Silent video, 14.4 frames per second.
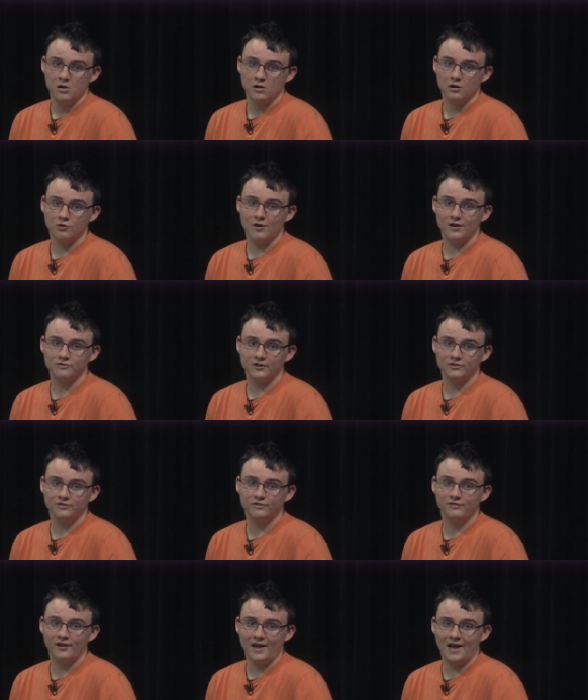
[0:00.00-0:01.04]

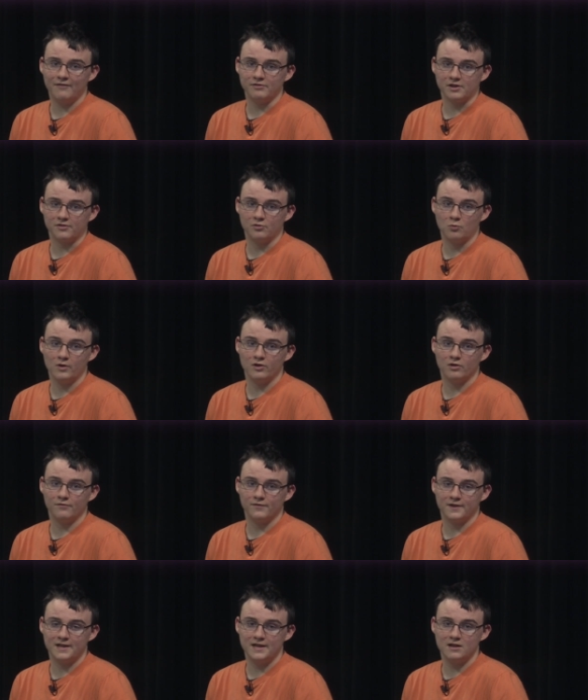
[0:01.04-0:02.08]
Congratulations to Havoc, the winner of
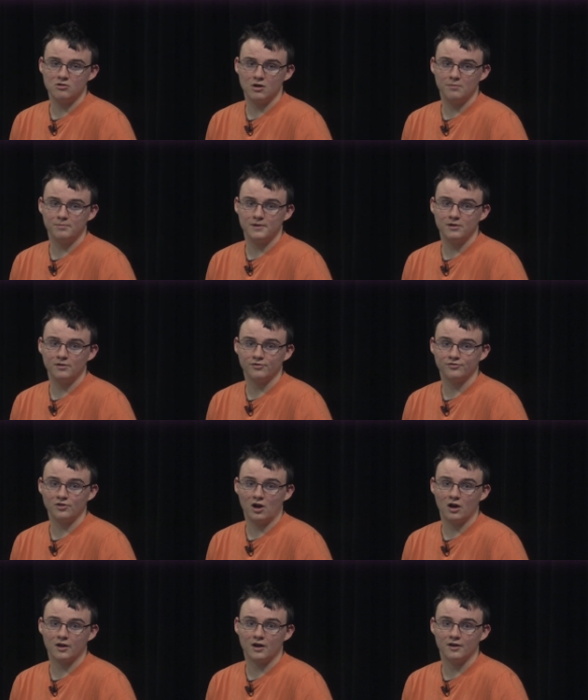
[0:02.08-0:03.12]
the Key Club Cutest
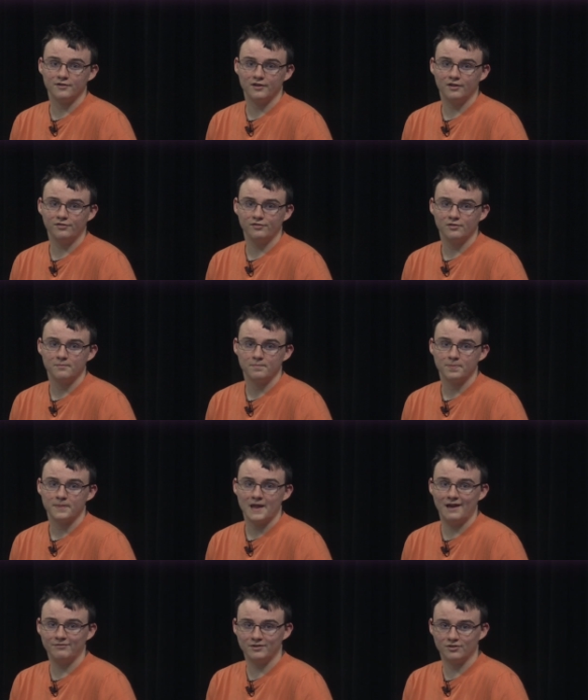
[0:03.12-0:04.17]
Dog contest.
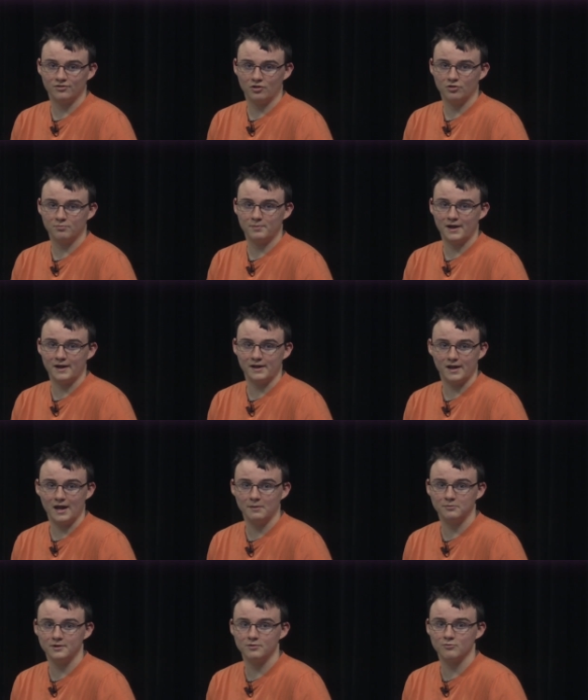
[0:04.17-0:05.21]
Havoc is owned by
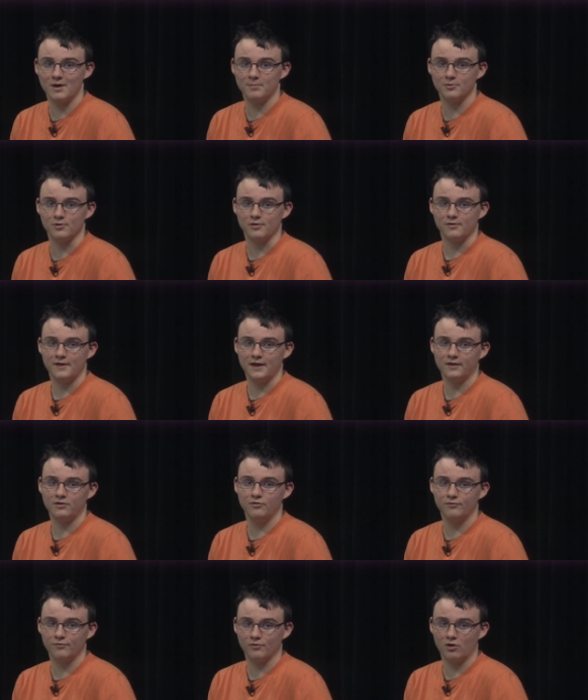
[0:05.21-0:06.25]
Emily Reppert. Thank
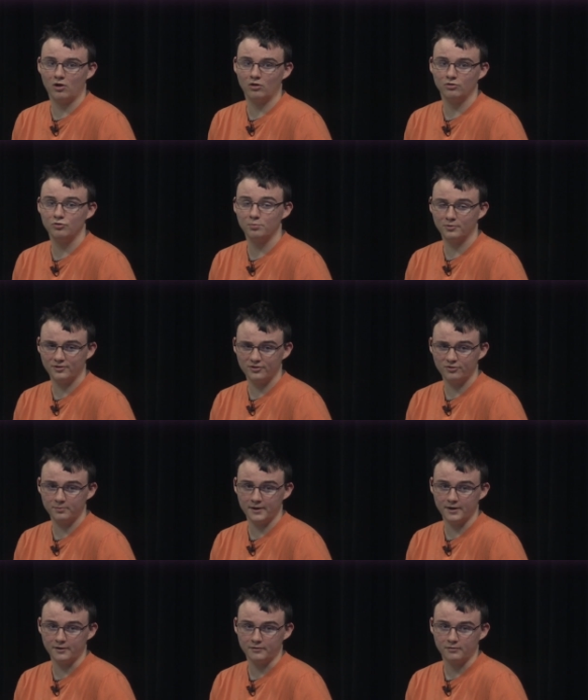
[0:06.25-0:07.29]
you for all who
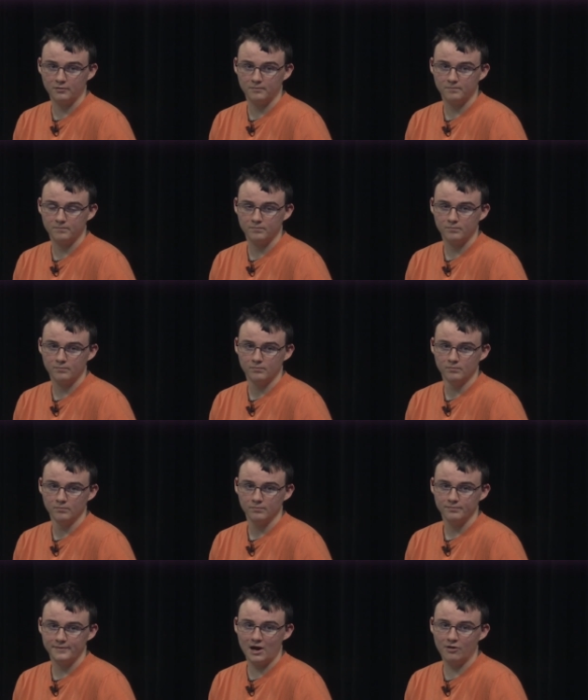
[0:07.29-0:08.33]
participated.
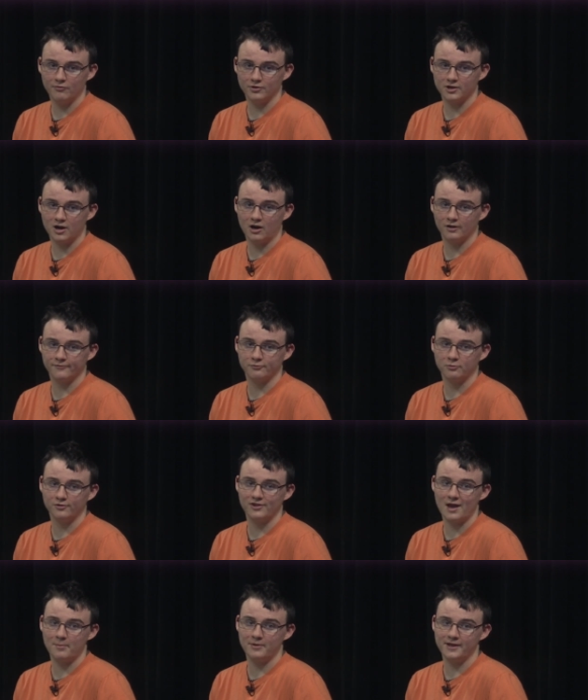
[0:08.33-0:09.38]
Now over to Connor for
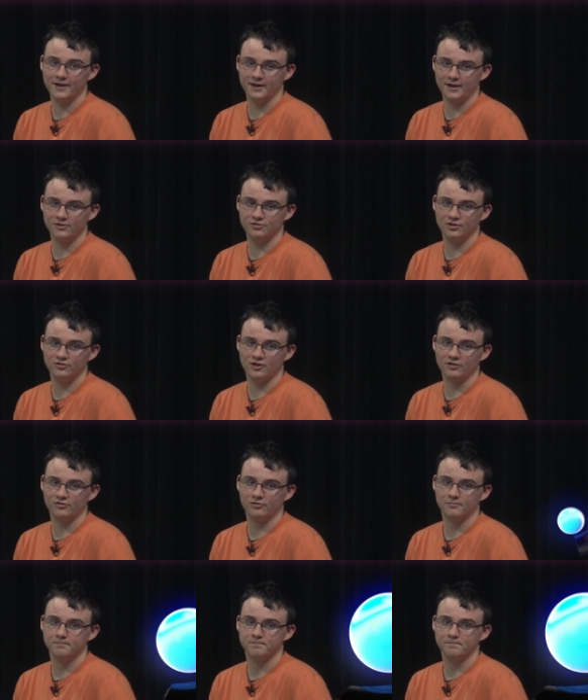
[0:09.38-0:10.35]
what's happening at HHS.